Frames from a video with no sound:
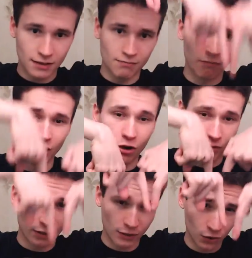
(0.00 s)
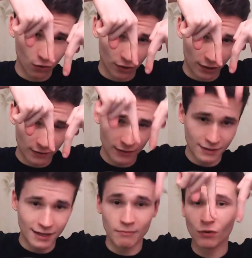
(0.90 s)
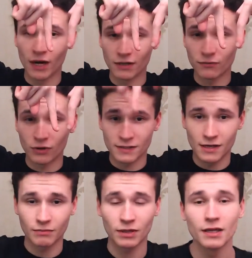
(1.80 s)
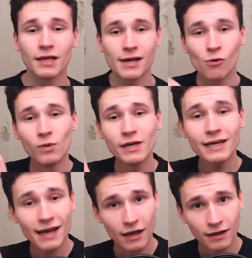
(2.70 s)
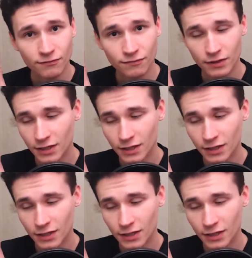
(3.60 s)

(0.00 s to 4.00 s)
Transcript: block current number one for example we have